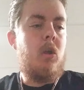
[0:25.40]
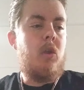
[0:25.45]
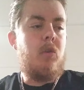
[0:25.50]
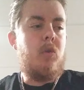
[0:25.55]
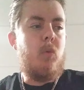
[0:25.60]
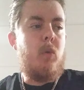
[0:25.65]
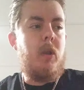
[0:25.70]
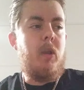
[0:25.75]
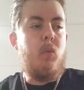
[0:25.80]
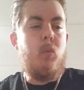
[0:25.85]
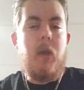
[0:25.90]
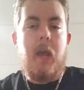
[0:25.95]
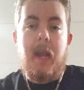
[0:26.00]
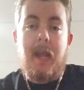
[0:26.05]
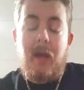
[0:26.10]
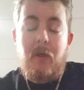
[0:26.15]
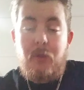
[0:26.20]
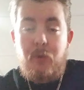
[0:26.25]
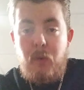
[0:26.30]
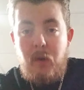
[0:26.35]
So anyway, I
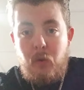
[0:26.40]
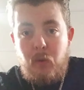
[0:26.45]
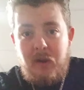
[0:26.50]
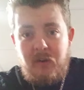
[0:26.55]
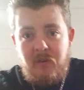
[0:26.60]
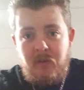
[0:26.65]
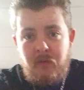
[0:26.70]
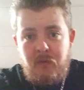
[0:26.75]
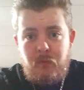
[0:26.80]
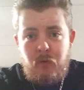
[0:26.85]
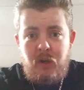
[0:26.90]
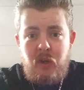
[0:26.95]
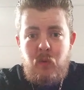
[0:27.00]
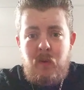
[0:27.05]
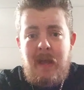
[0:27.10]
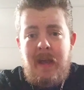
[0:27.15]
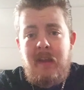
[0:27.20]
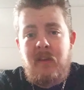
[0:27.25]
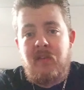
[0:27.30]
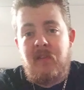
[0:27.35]
got three questions for you
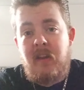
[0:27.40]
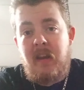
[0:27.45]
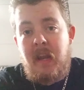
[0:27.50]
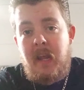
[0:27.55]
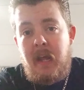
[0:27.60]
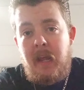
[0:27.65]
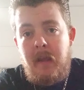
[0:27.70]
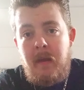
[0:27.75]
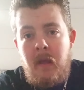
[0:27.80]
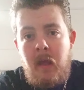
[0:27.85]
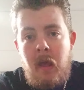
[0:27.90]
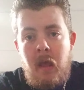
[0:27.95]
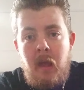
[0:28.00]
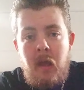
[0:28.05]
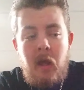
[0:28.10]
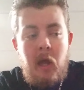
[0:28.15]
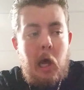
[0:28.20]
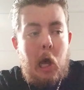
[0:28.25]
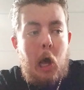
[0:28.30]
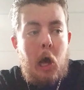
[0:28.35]
guys today.
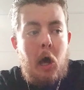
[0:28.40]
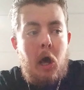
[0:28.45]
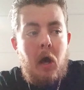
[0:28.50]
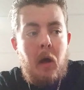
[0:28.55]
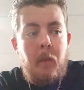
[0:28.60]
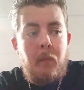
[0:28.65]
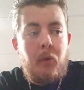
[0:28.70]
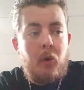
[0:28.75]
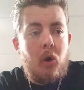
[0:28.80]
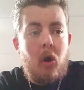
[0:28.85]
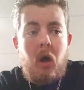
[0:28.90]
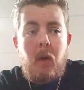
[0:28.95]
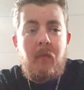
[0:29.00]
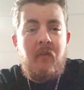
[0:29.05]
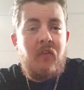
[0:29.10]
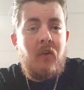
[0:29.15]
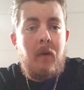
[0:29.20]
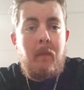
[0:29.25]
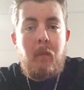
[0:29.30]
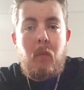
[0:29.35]
Um, they're all
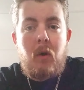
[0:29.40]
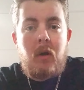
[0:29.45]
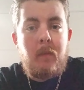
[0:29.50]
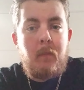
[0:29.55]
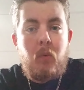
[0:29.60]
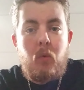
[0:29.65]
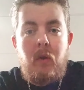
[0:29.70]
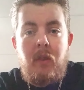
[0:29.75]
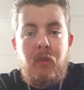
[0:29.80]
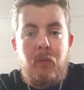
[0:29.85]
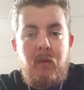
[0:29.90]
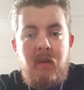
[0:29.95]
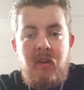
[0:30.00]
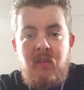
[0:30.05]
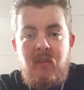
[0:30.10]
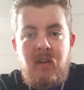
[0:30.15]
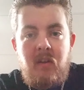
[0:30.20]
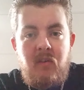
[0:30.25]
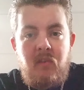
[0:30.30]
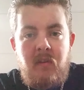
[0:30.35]
from
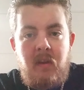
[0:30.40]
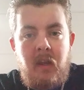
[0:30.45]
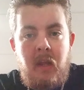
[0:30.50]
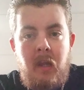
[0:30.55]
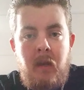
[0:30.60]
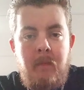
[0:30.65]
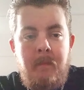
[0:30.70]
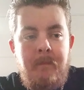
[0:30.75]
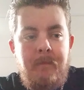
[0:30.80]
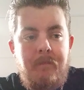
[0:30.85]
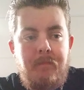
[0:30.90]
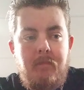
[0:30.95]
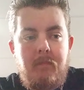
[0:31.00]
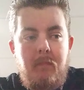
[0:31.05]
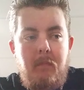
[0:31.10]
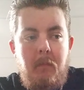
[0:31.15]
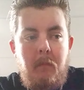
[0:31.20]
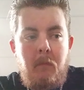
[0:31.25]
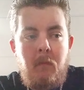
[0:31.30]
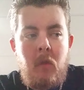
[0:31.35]
Markboy316.
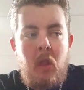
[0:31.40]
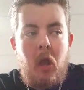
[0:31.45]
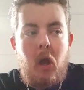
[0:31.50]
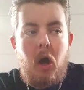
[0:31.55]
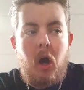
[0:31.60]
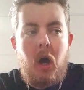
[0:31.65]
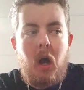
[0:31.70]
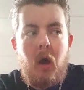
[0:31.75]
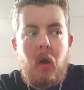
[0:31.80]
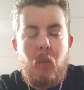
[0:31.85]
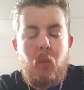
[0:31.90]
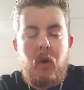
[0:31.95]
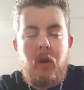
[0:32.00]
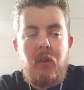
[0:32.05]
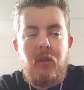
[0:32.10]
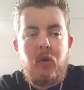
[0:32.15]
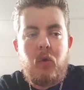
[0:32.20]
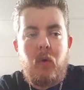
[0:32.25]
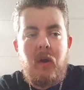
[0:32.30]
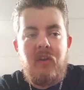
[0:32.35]
Uh, one
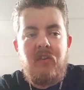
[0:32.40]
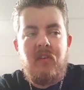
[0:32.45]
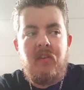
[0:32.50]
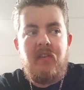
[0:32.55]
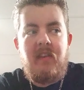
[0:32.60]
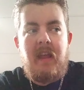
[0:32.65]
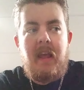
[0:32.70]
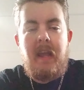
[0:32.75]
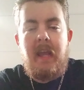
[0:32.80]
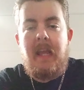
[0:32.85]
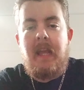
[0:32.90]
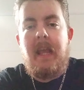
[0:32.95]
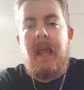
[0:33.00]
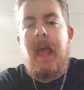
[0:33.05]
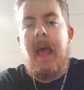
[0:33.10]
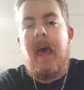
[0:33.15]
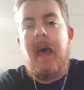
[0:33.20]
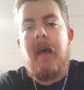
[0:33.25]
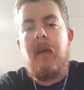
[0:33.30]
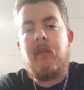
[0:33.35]
of the questions that he
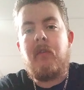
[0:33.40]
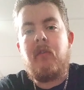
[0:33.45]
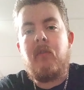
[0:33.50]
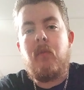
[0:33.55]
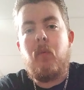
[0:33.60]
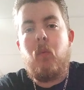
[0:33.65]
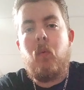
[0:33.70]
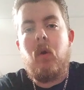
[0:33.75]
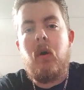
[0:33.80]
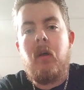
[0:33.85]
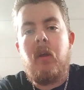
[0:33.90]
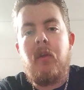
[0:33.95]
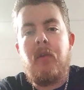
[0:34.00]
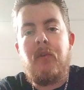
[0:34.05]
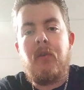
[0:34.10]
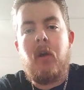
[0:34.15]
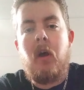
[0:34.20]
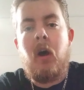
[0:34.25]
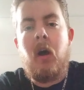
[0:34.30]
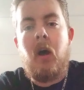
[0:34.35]
asked
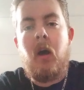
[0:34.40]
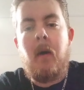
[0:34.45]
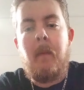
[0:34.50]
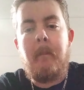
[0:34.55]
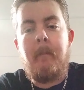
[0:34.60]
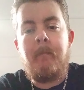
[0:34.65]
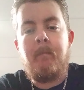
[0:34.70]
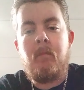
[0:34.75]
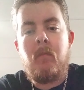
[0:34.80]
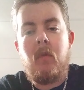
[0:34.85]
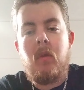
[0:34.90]
was, um,